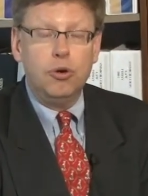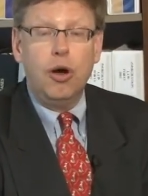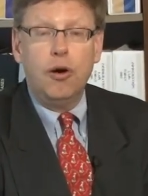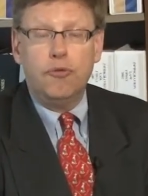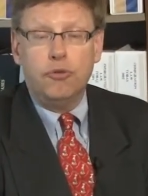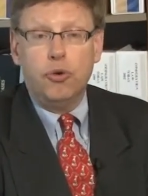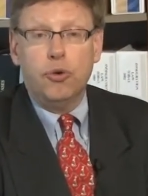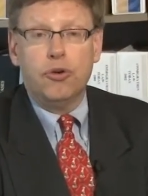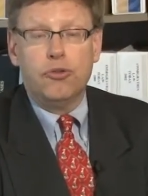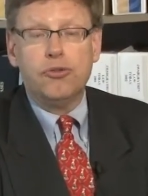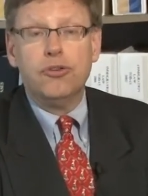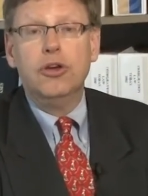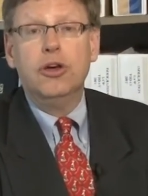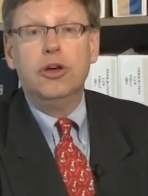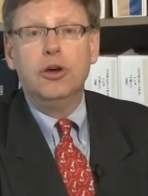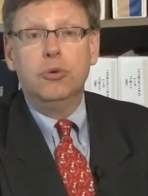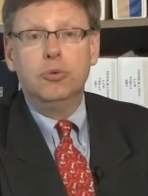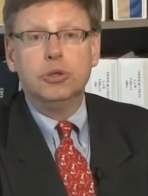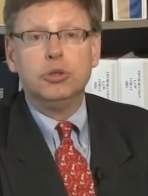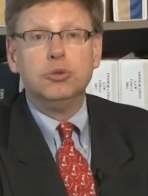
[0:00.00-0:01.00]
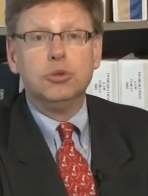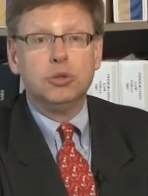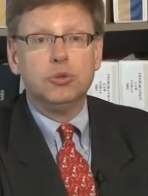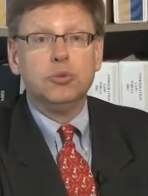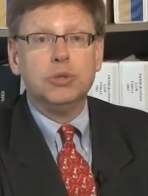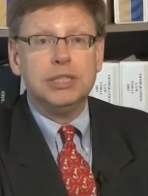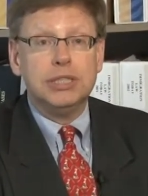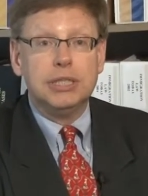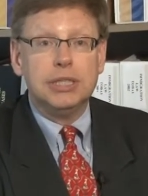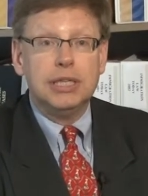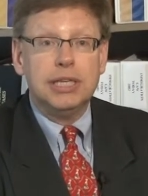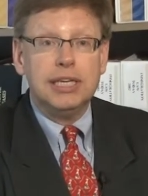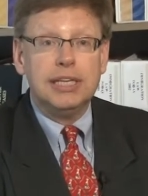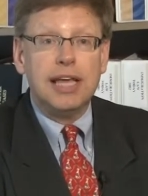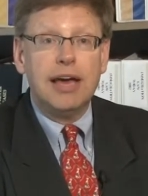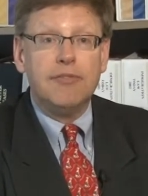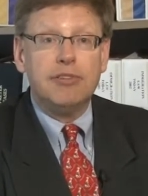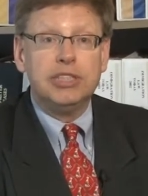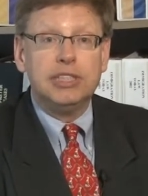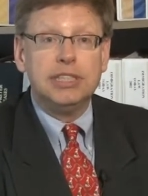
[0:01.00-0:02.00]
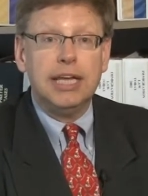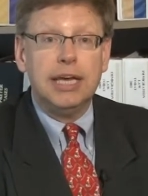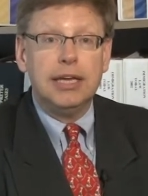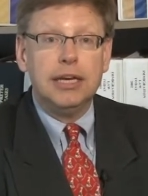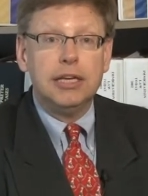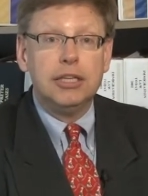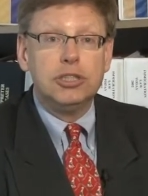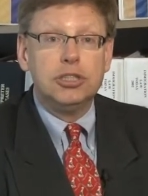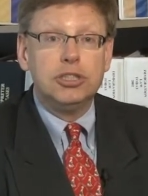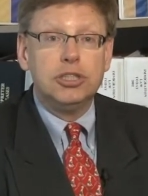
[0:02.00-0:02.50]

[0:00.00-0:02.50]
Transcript: of course, which was recently devastated.